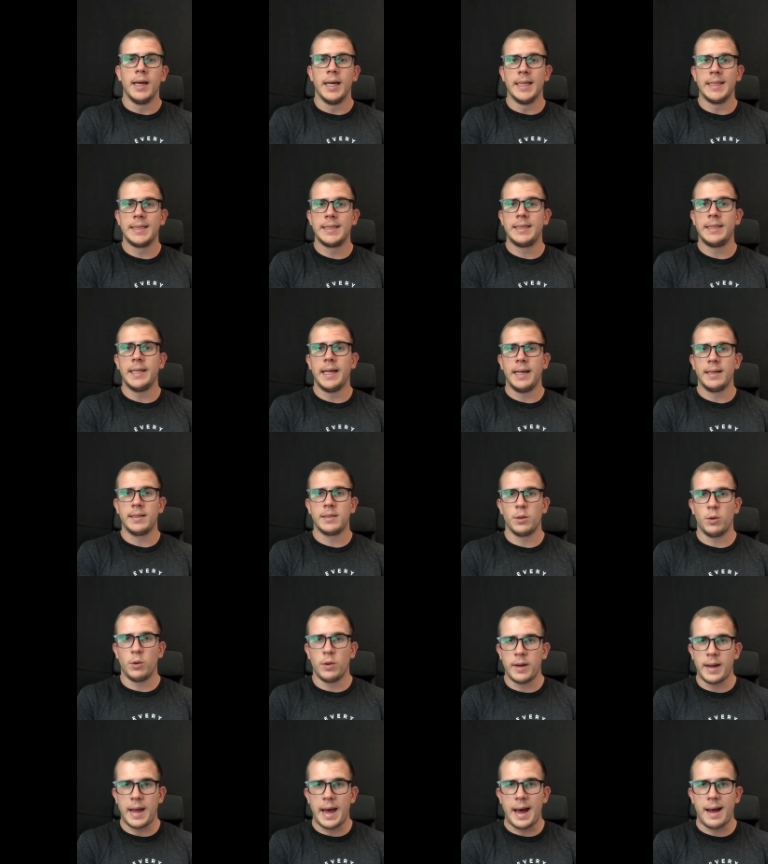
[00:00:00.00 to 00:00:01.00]
Assess
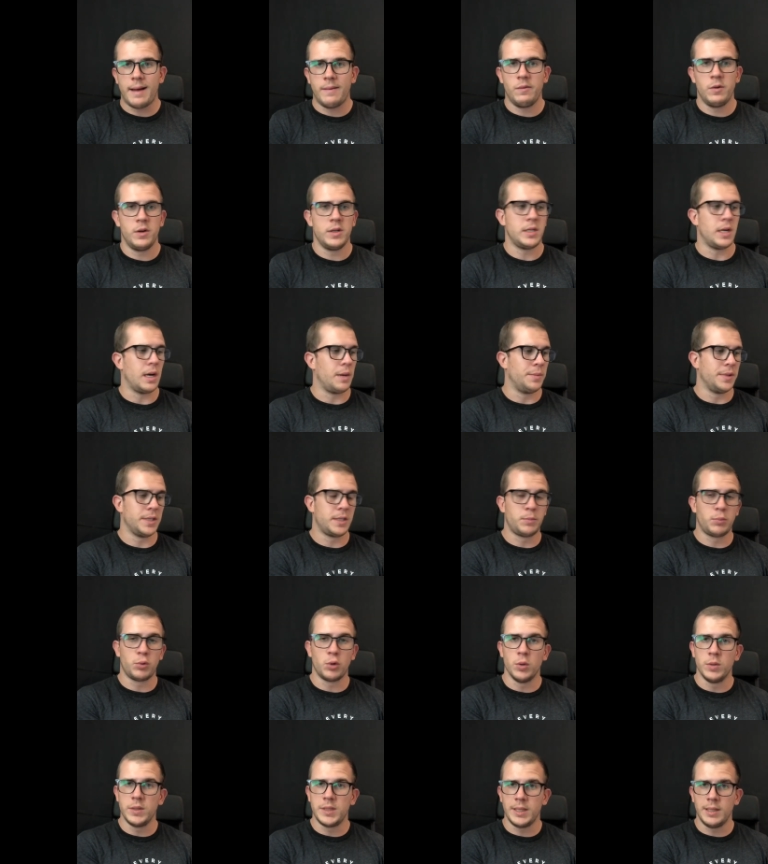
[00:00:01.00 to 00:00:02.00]
on average how much
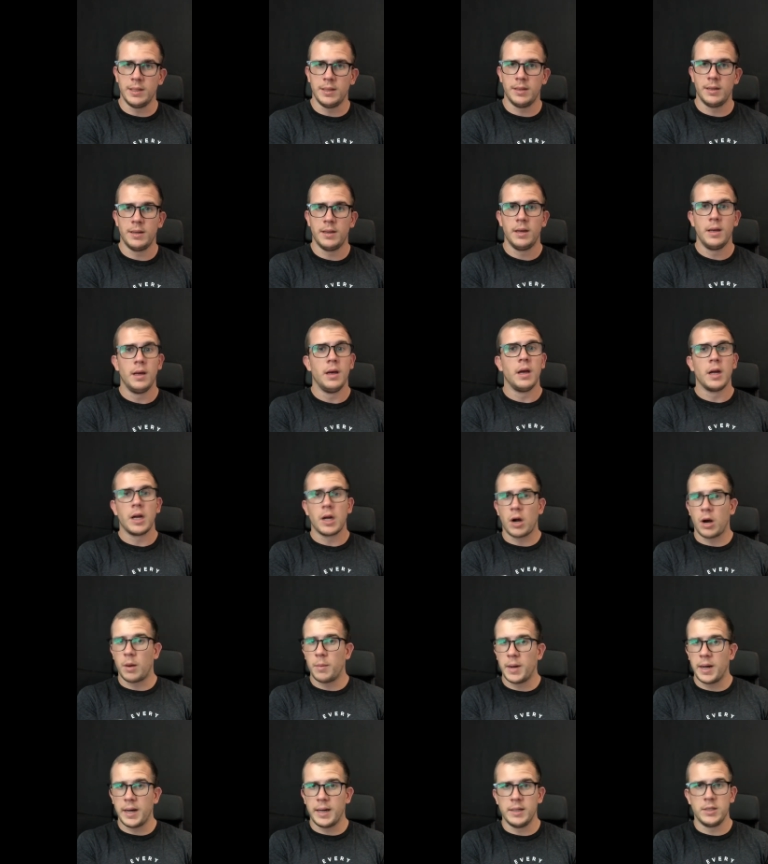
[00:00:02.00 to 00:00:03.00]
protein,
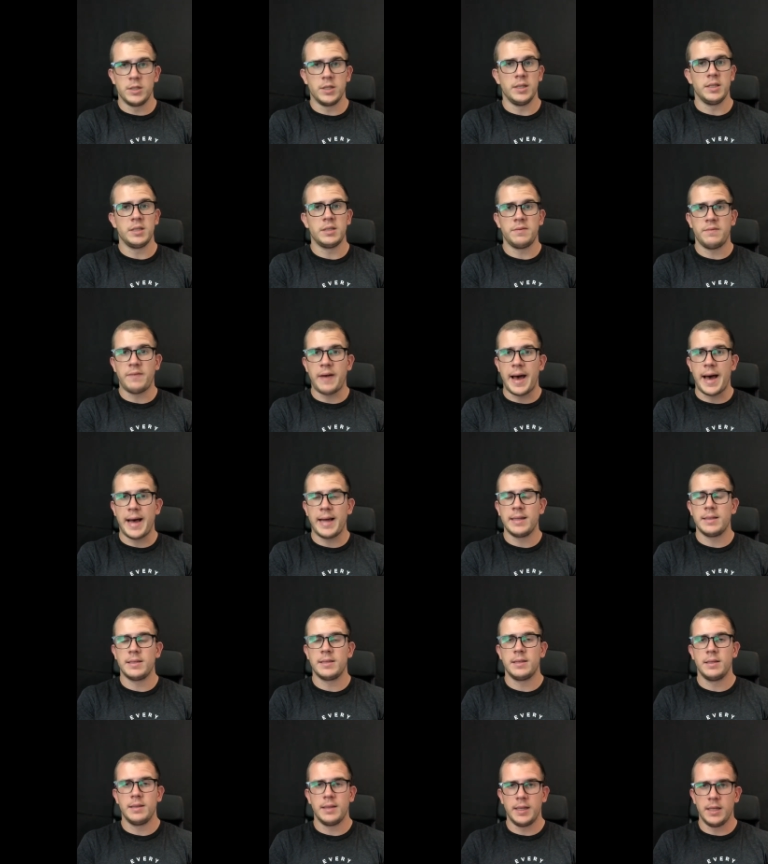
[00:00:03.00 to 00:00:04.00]
carbohydrates,
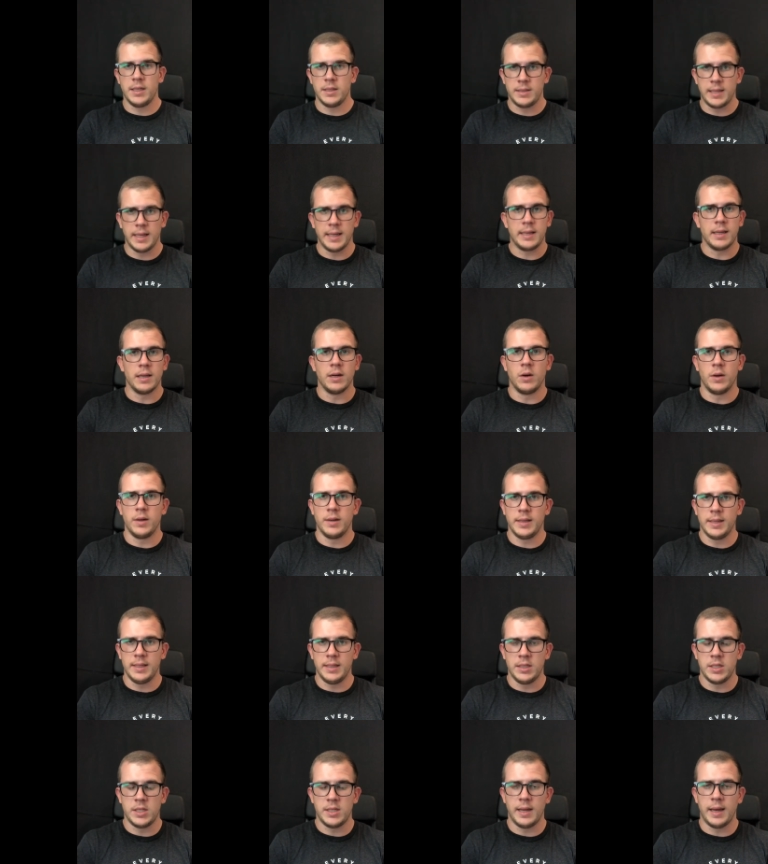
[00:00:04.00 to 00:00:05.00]
fats that you're taking on
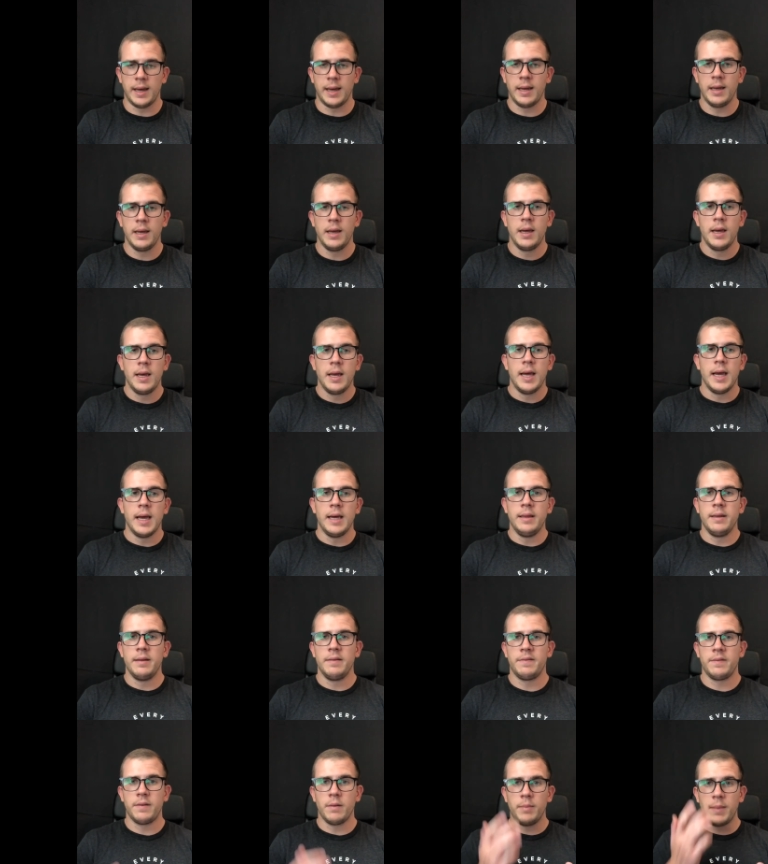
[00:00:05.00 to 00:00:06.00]
each day. And
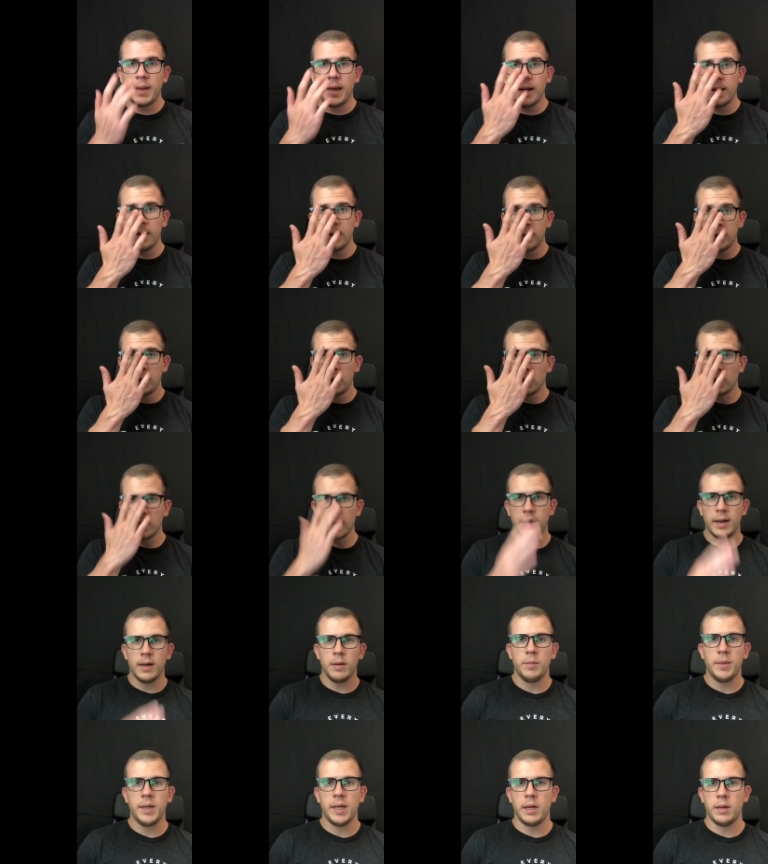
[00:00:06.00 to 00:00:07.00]
then from there, you'll
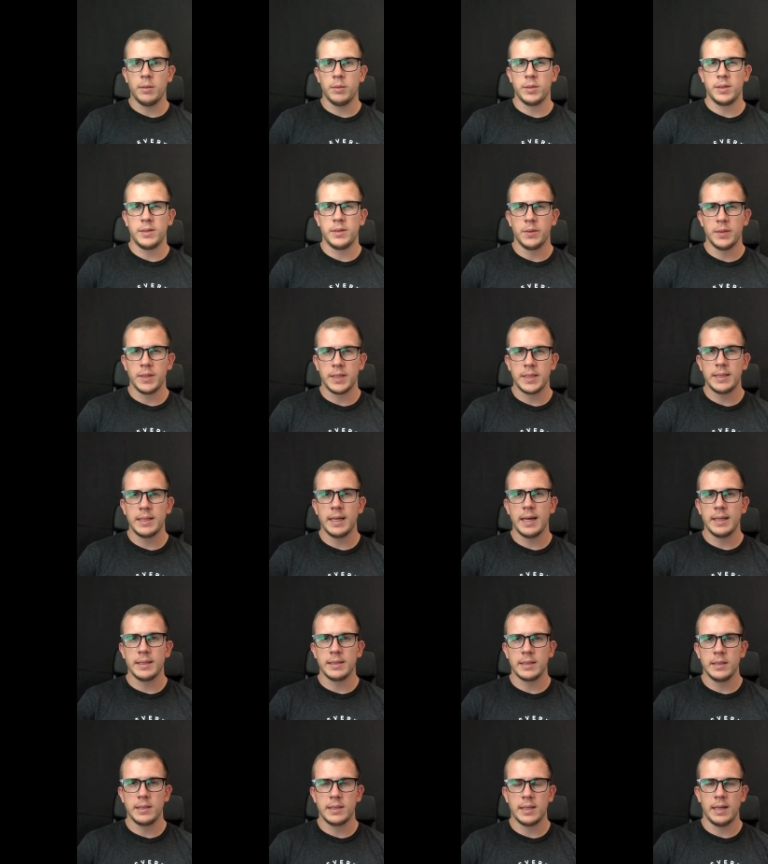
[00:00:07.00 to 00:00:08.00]
kind of be able to
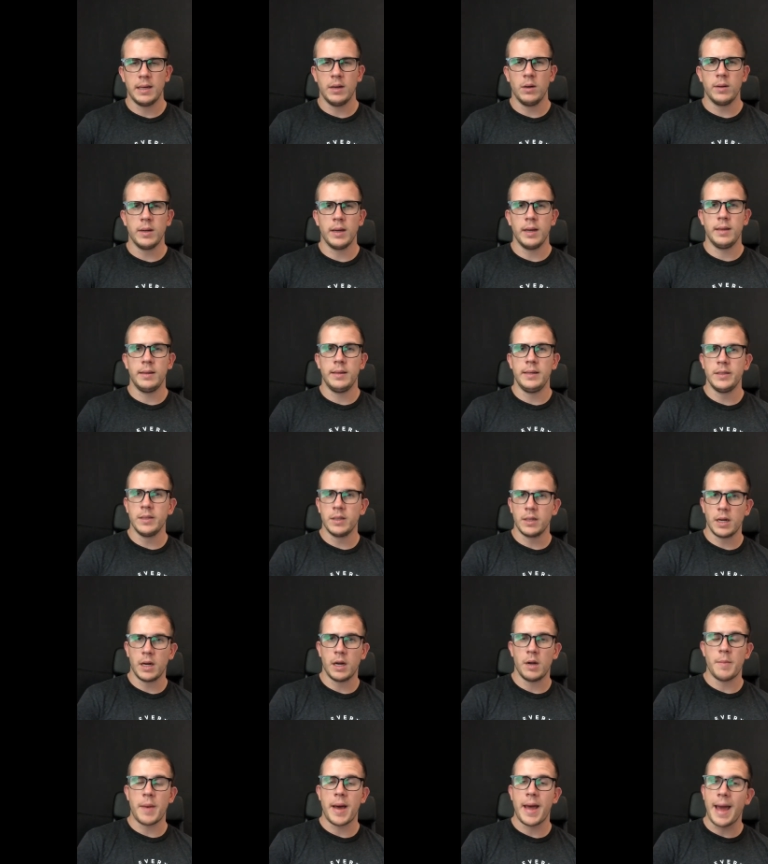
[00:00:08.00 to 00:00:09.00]
assess and say, okay, these are
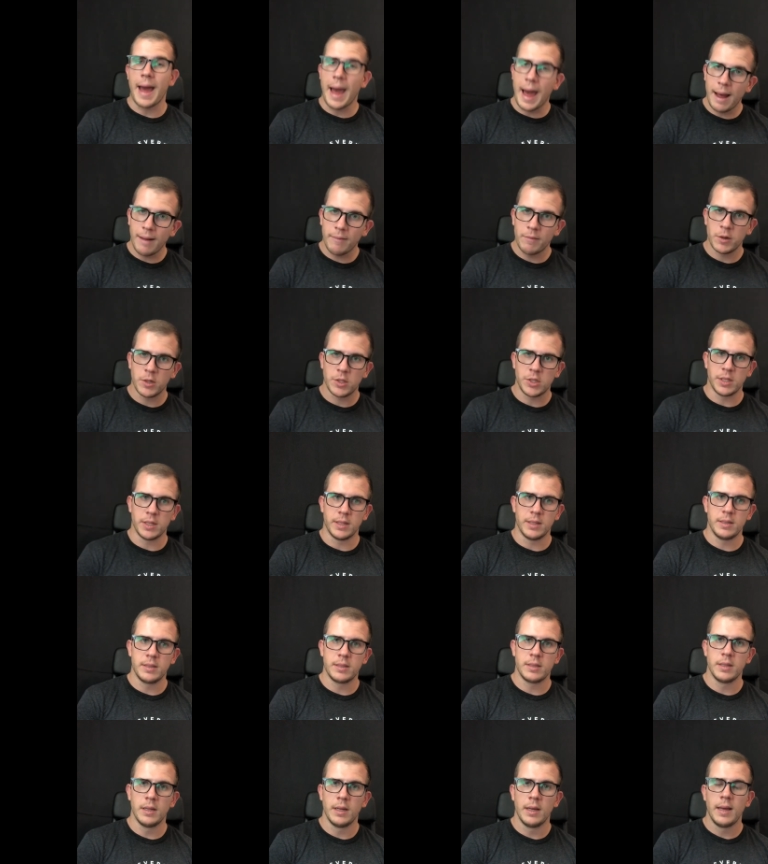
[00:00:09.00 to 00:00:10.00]
kind of my
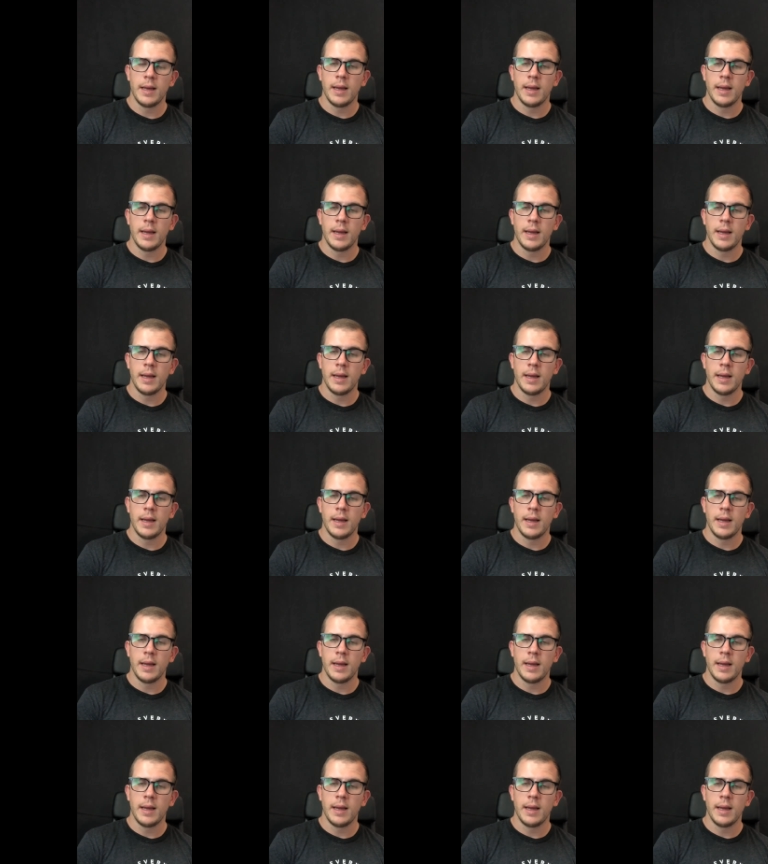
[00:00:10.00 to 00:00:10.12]
averages.